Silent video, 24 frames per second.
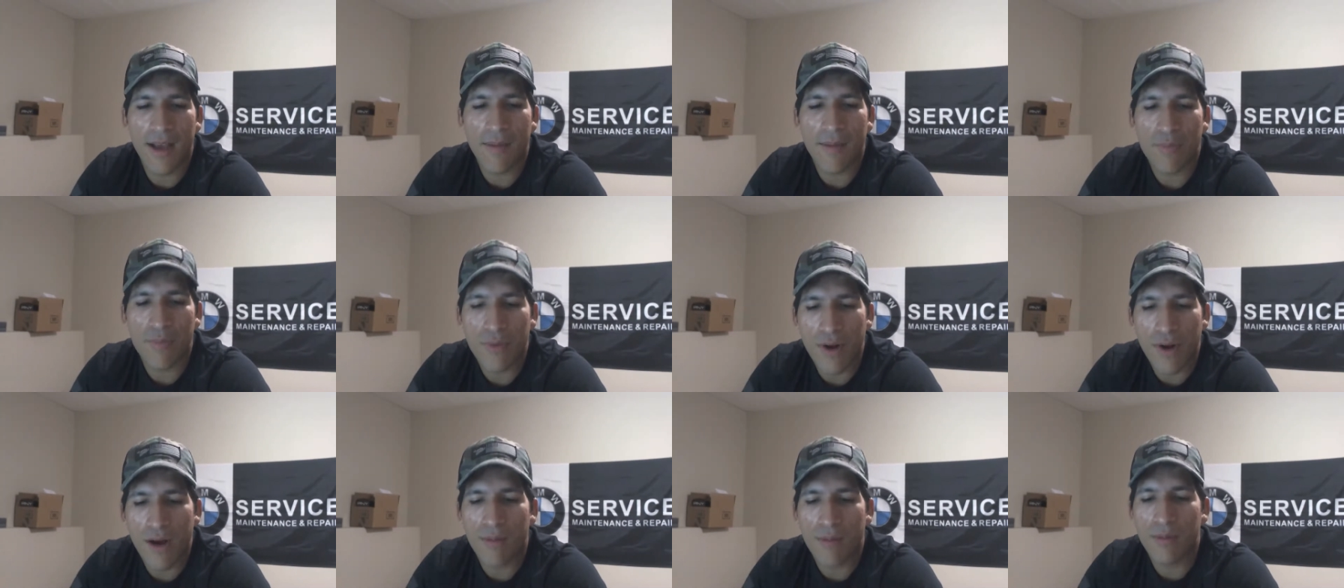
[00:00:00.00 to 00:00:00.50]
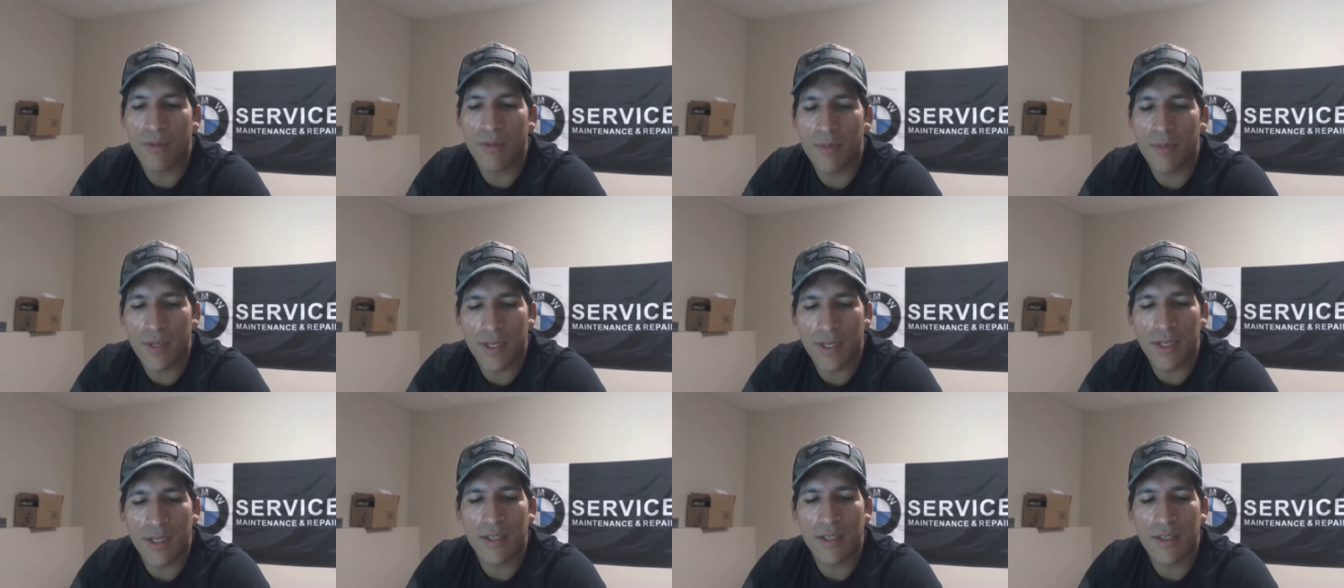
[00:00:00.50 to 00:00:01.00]
problem
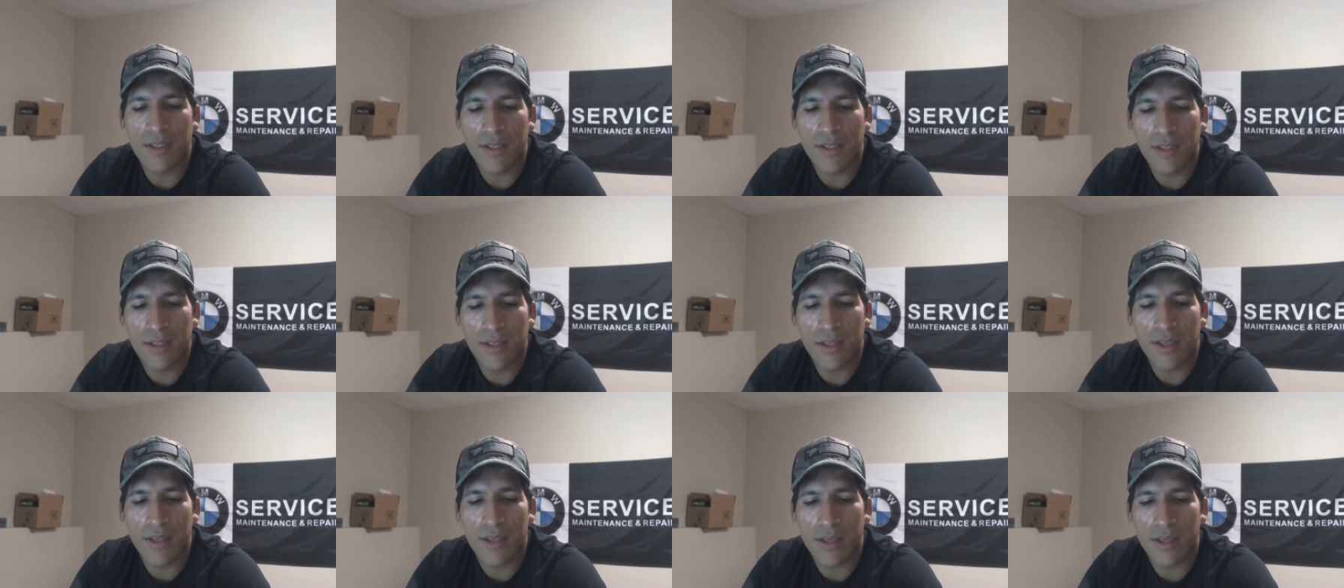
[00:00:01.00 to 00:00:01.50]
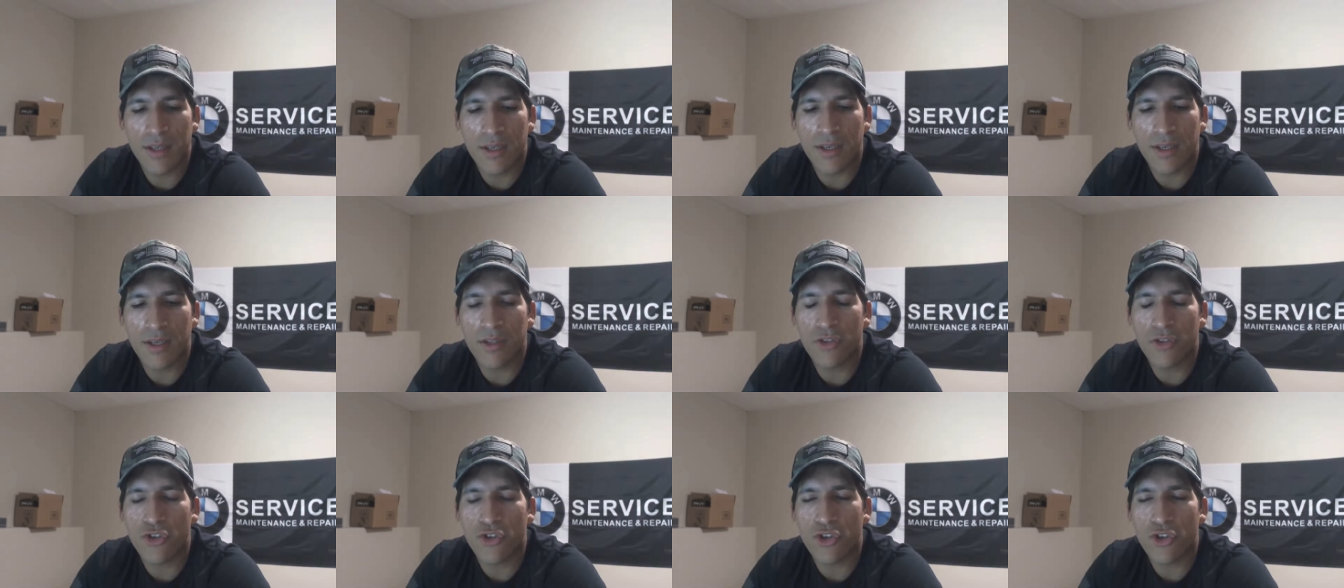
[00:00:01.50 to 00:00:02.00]
is the
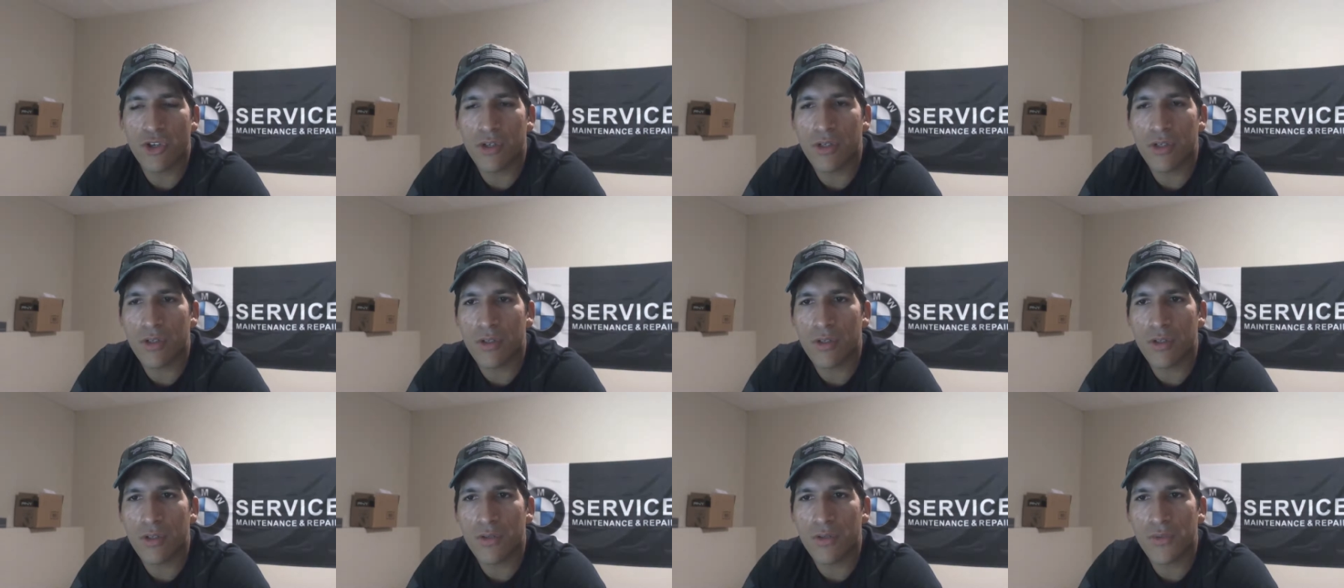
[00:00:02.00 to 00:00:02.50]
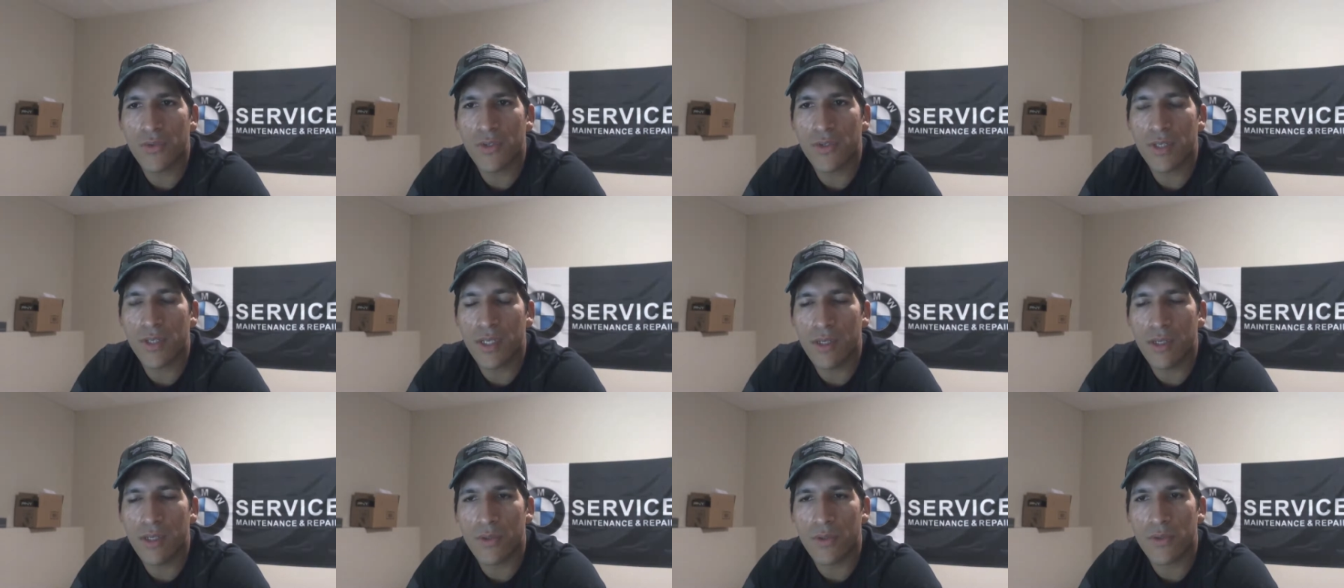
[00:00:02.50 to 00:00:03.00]
internal
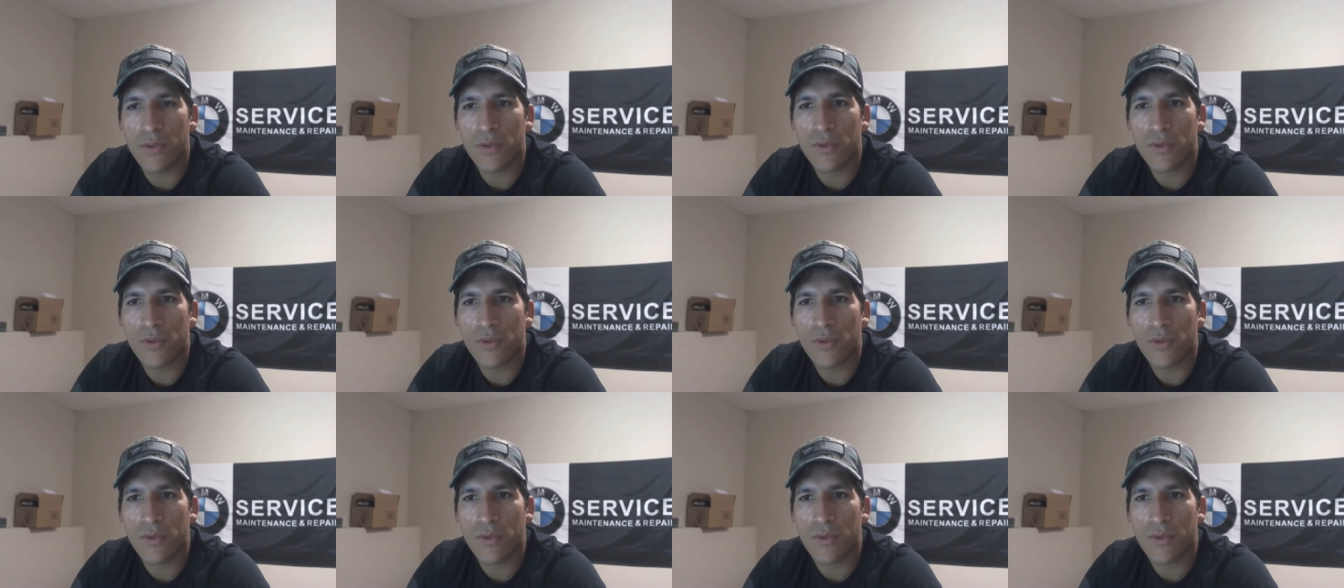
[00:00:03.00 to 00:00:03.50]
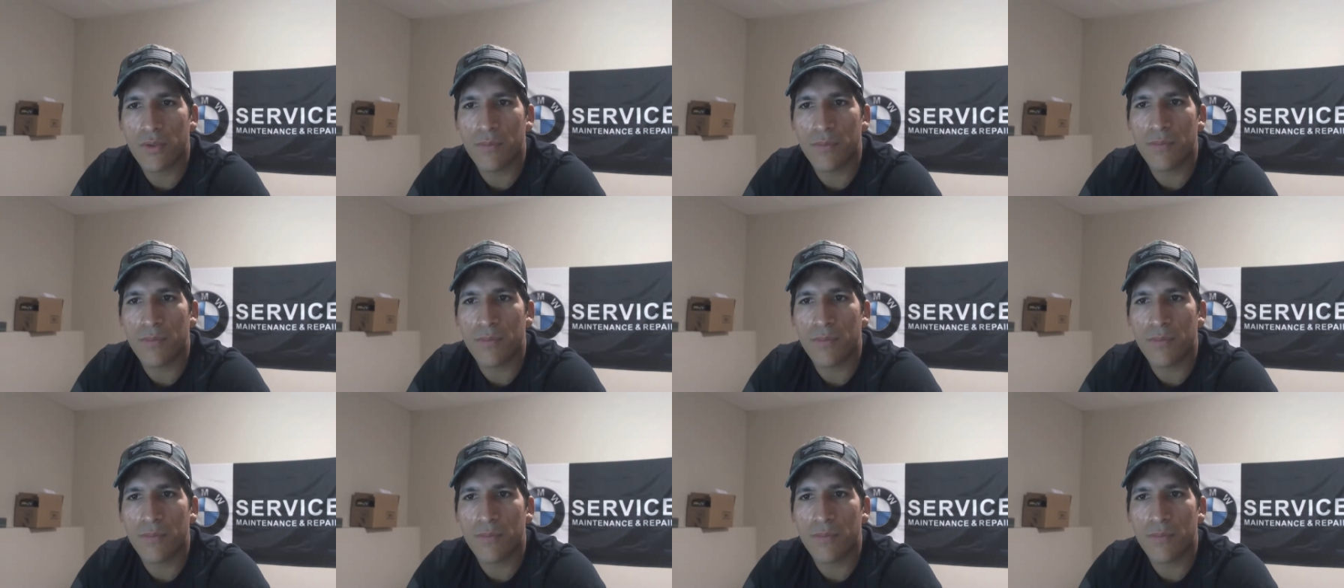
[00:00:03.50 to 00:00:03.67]
seals.